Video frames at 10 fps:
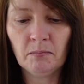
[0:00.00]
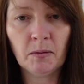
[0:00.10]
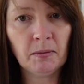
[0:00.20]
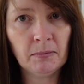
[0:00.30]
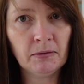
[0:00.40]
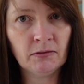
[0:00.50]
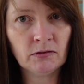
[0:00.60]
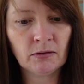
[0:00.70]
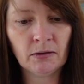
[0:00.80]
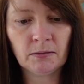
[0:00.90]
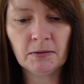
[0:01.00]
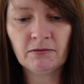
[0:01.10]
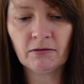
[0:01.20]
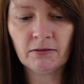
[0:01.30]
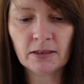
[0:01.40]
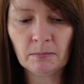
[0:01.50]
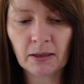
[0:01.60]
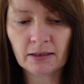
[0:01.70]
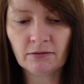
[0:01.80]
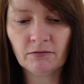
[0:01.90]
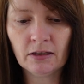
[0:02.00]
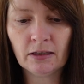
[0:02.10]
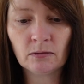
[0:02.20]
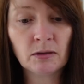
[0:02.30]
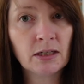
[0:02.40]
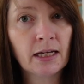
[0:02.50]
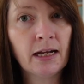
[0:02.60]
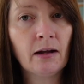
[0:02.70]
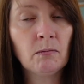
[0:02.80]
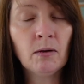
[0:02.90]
But people have also asked me for a written pattern for this, which again I'm